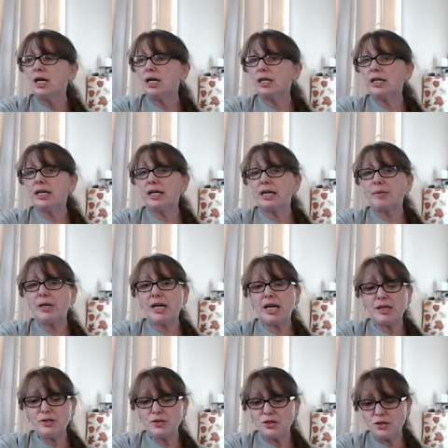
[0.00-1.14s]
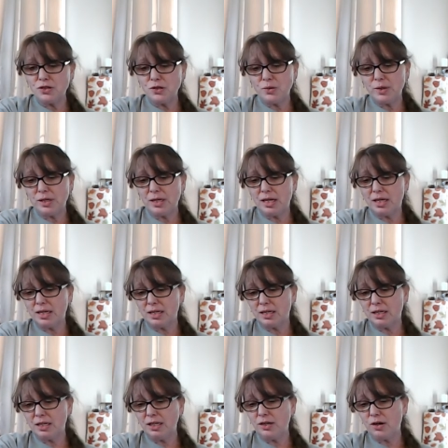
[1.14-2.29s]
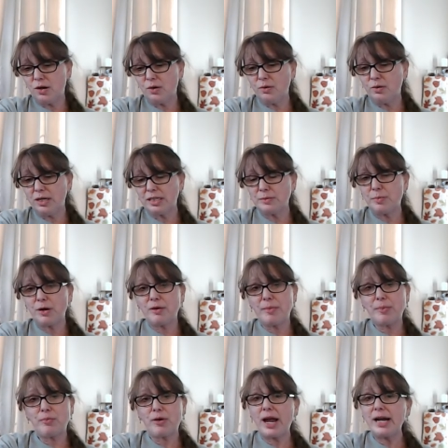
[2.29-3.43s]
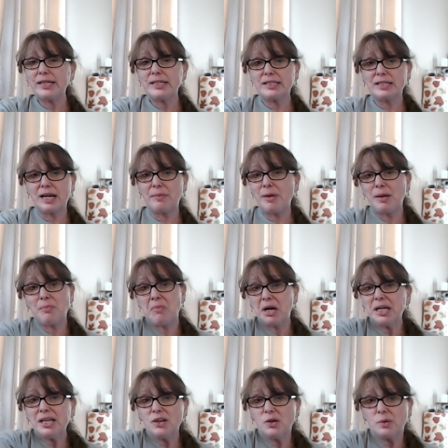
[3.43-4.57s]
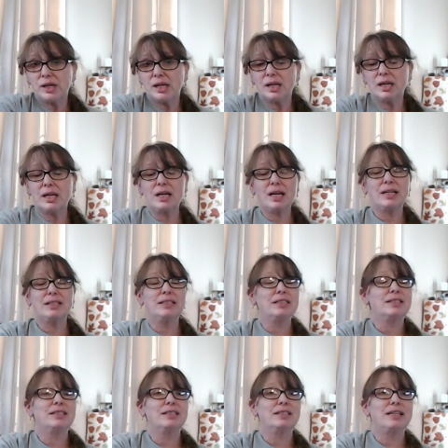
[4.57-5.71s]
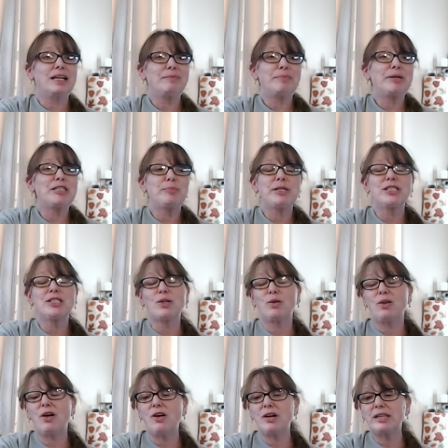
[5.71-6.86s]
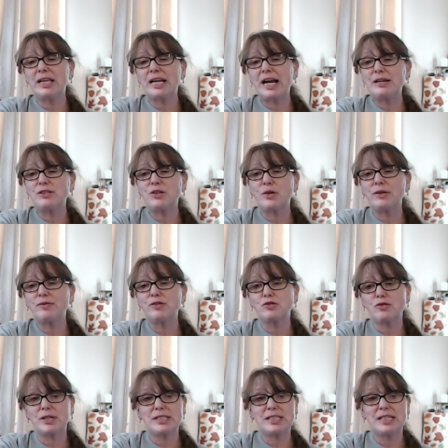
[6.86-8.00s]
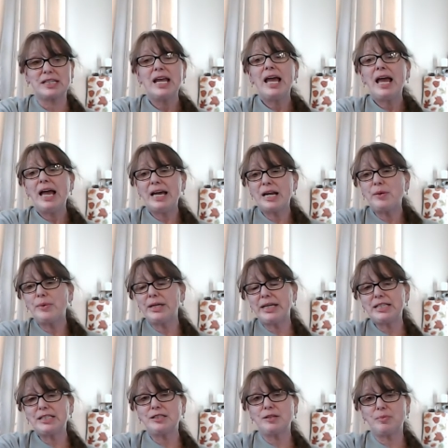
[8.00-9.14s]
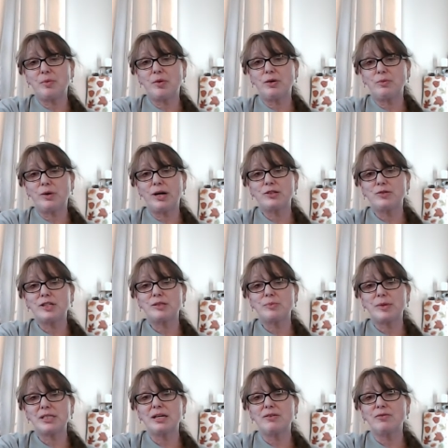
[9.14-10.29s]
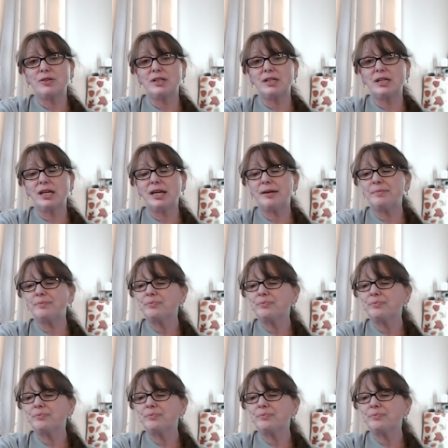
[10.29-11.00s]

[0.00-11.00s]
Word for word: Again, I mean, I used to do it, and you know, as part of my practice, and I made money doing it, and I just it, but it's been so long that I don't even trust it. And I want to get to the point where I trust myself with it again.